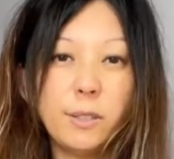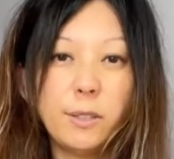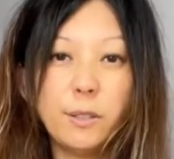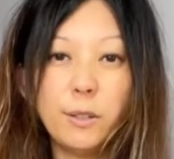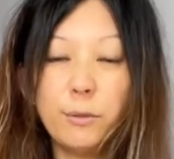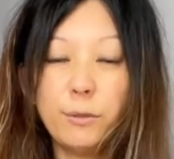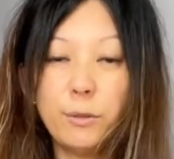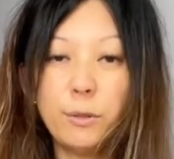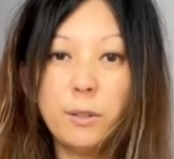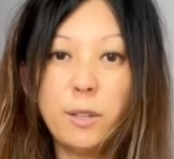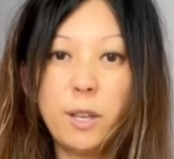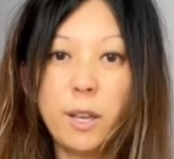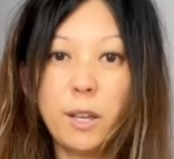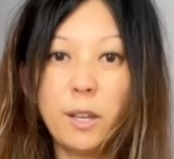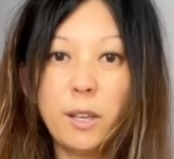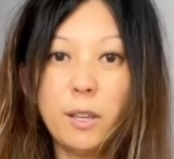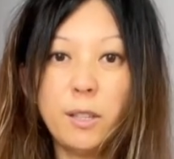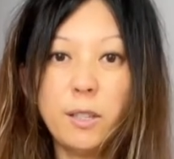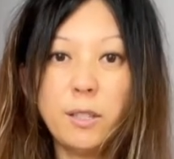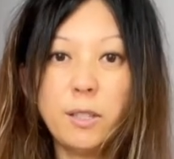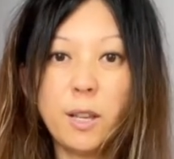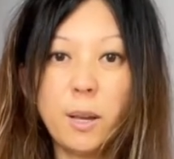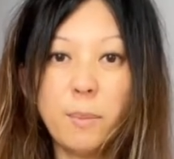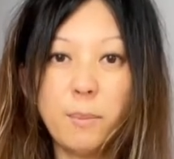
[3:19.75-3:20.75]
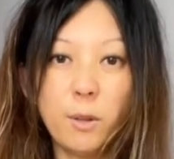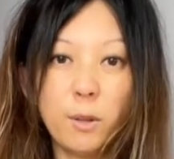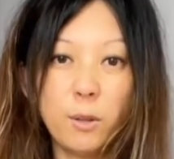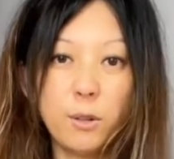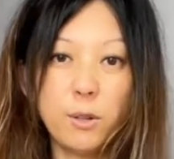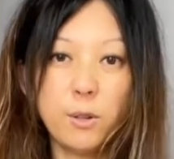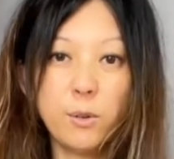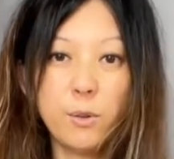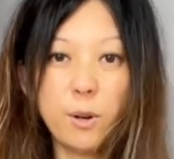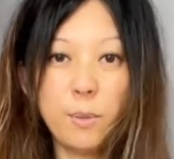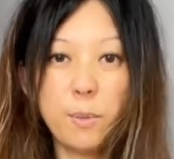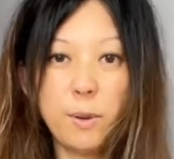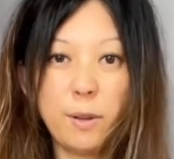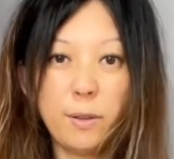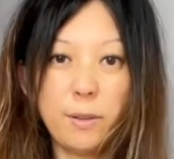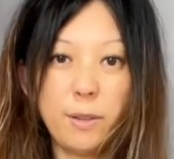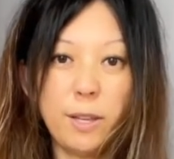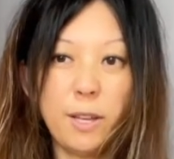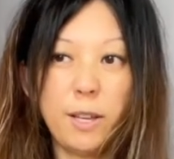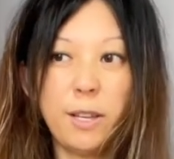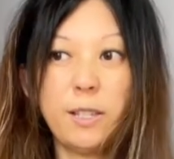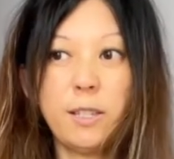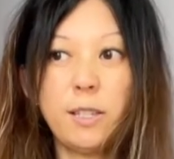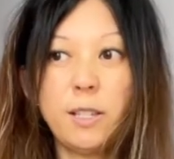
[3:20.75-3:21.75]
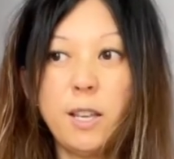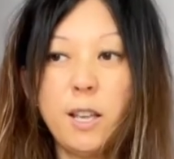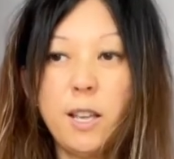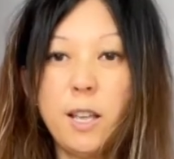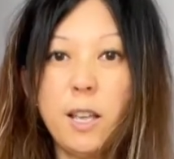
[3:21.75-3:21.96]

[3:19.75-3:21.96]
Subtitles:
a few decades. I'm not sure about that.